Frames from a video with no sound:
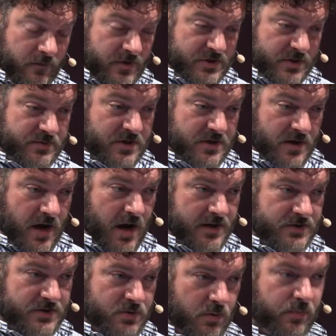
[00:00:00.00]
Egyptian
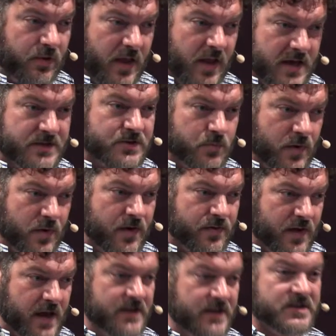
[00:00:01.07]
gods to replace
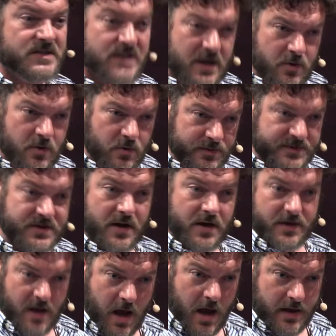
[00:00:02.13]
with a single
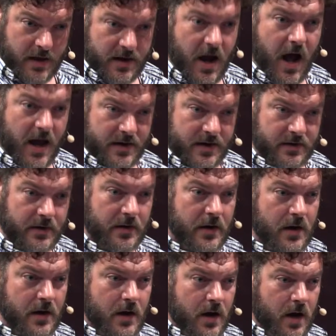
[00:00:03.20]
sun god, Aten,
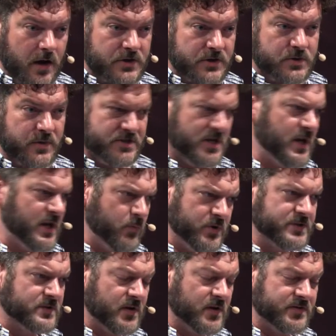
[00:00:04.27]
to which he
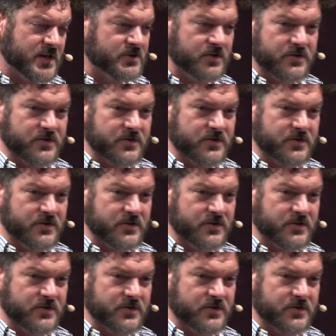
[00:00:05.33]
was essentially the